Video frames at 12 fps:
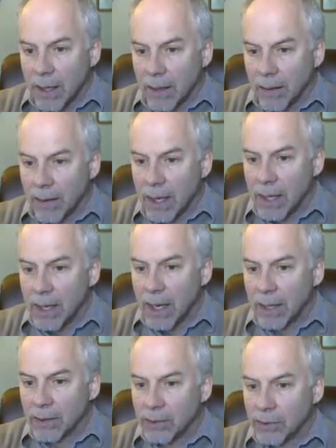then
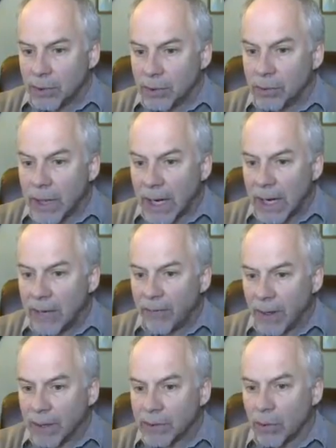2k
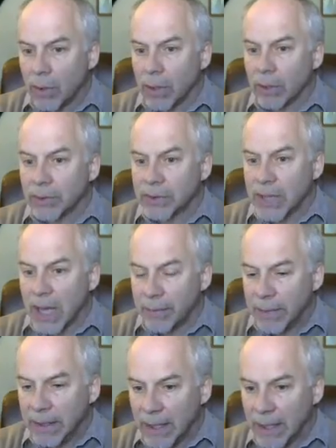factorial has got
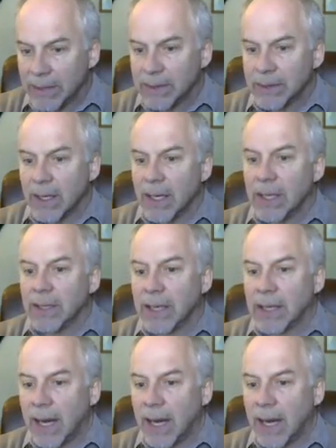to be less than